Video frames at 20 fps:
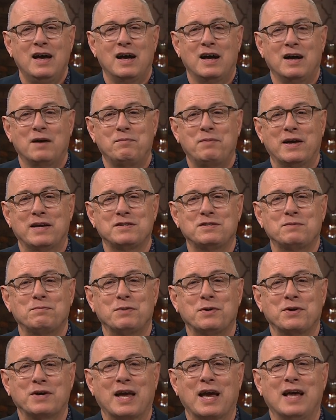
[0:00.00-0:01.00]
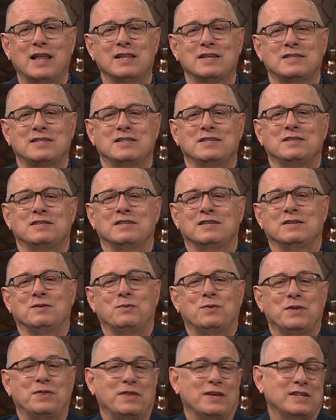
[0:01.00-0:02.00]
Uh, Pastor Bill Galus is
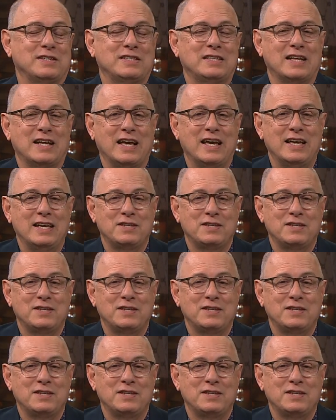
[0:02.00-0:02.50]
with us today.